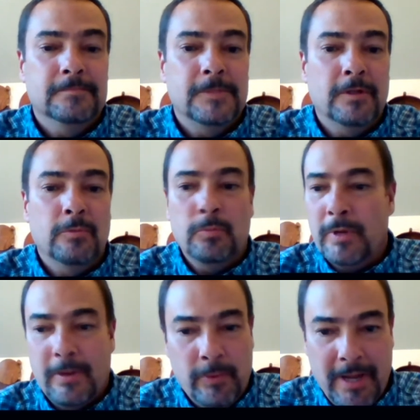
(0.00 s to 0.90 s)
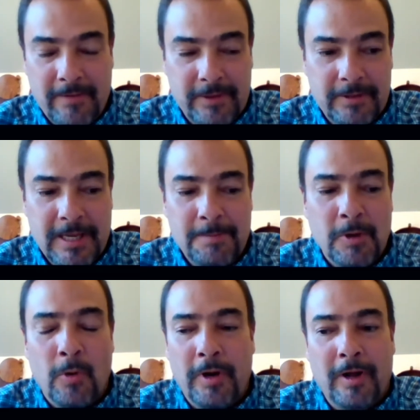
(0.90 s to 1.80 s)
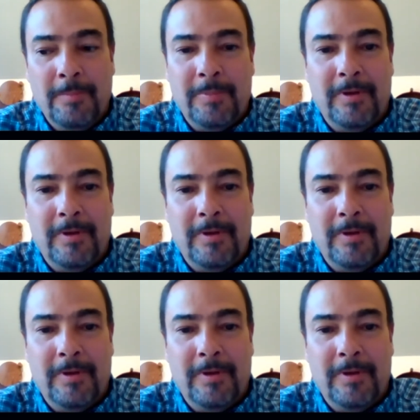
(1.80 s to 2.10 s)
we have a team going up.